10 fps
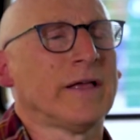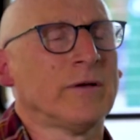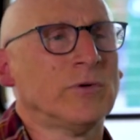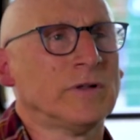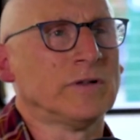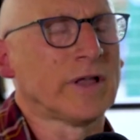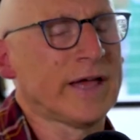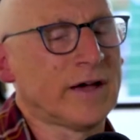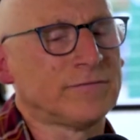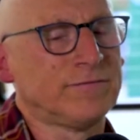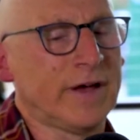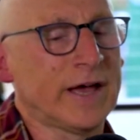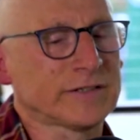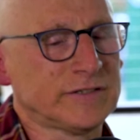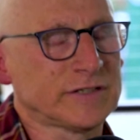Will have
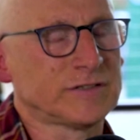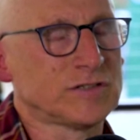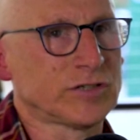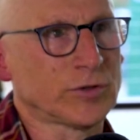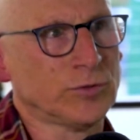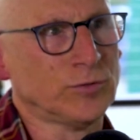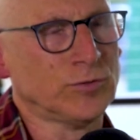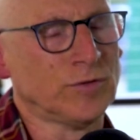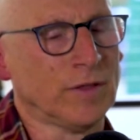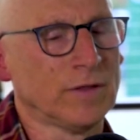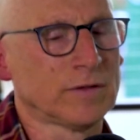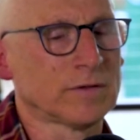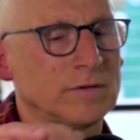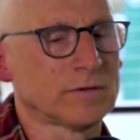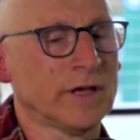access to
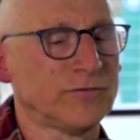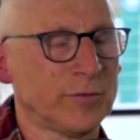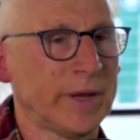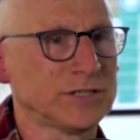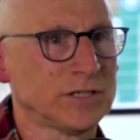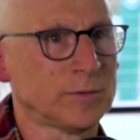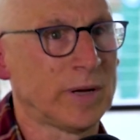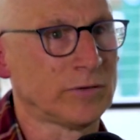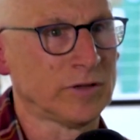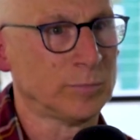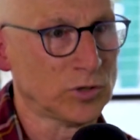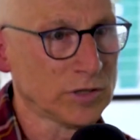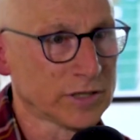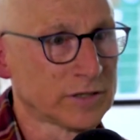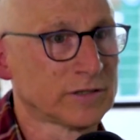information about the book.